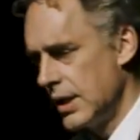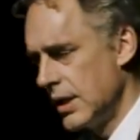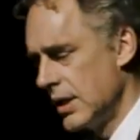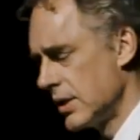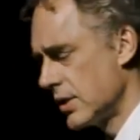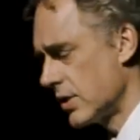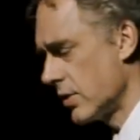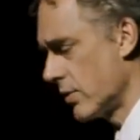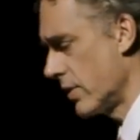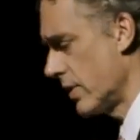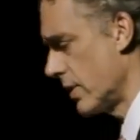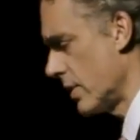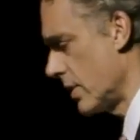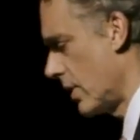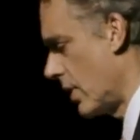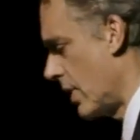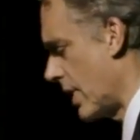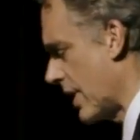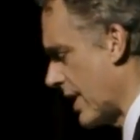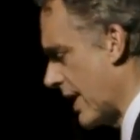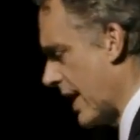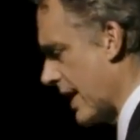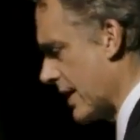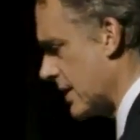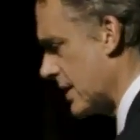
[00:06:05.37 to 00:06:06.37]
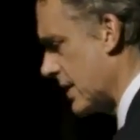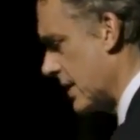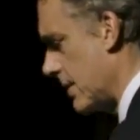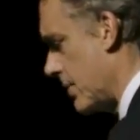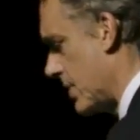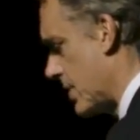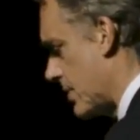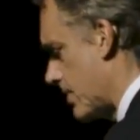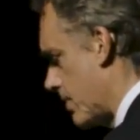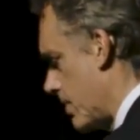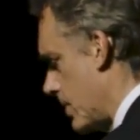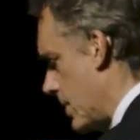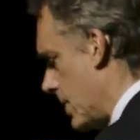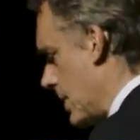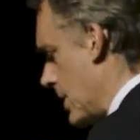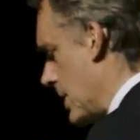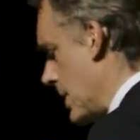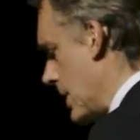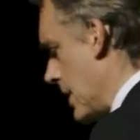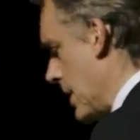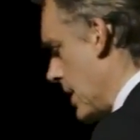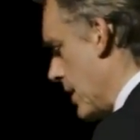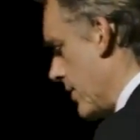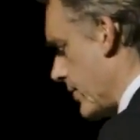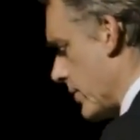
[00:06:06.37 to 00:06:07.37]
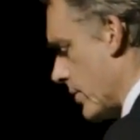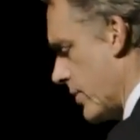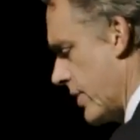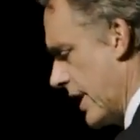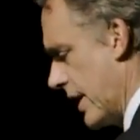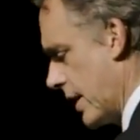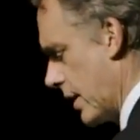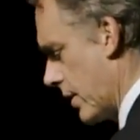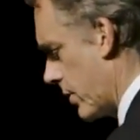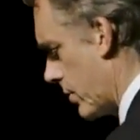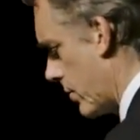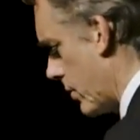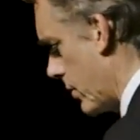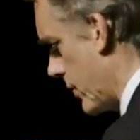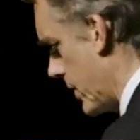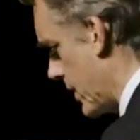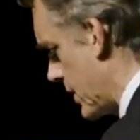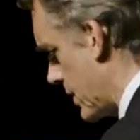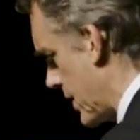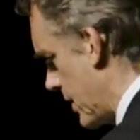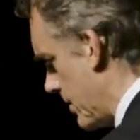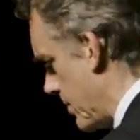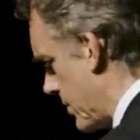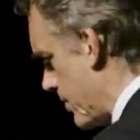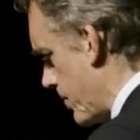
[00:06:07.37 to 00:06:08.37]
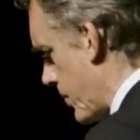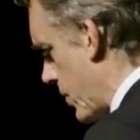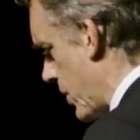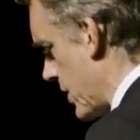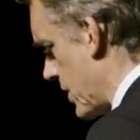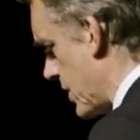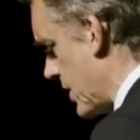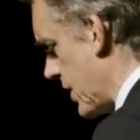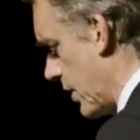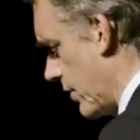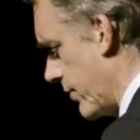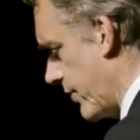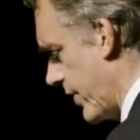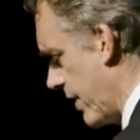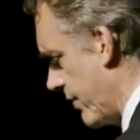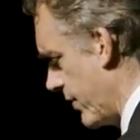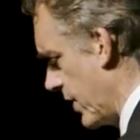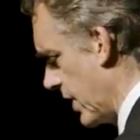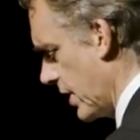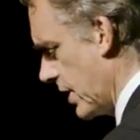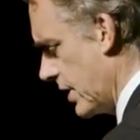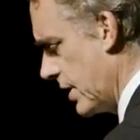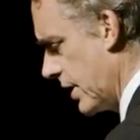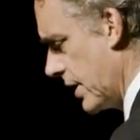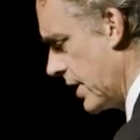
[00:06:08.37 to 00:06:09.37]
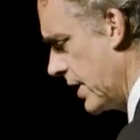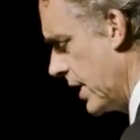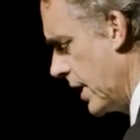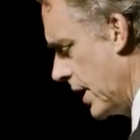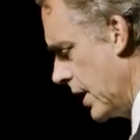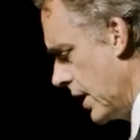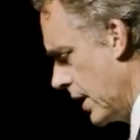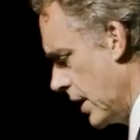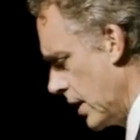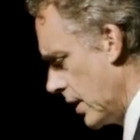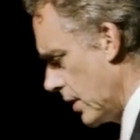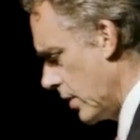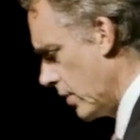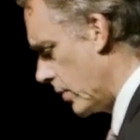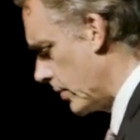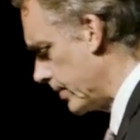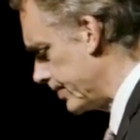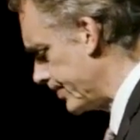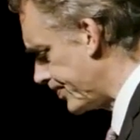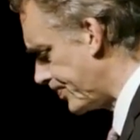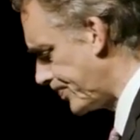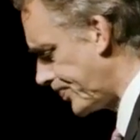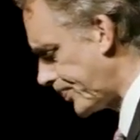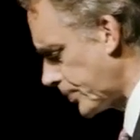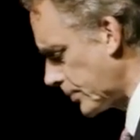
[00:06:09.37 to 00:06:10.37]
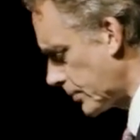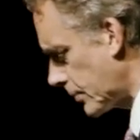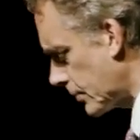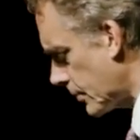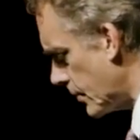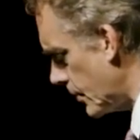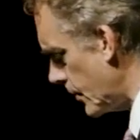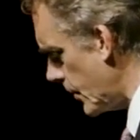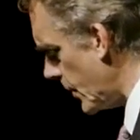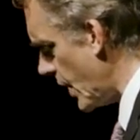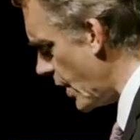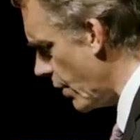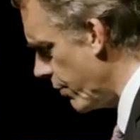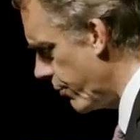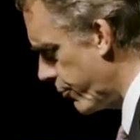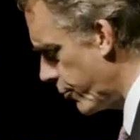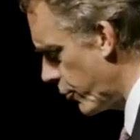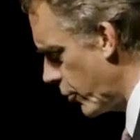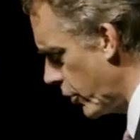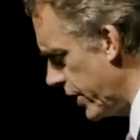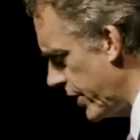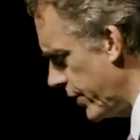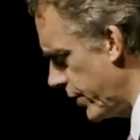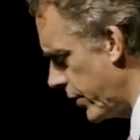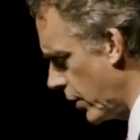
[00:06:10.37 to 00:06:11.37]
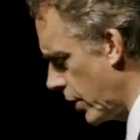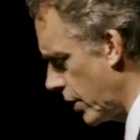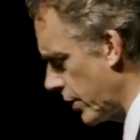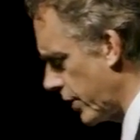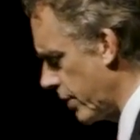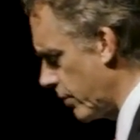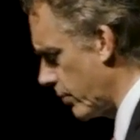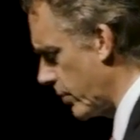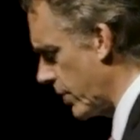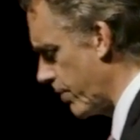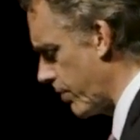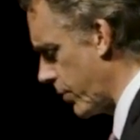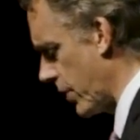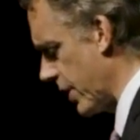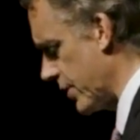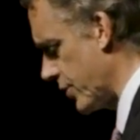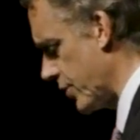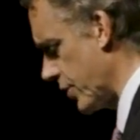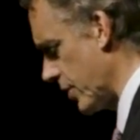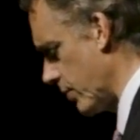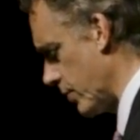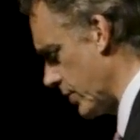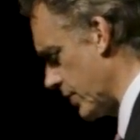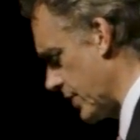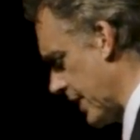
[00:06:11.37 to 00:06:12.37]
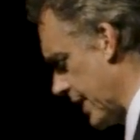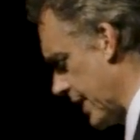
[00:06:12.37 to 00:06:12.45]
So a lot of that seems, if you think it through, it seems pretty self-evident. And, you know, Freud thought that repression was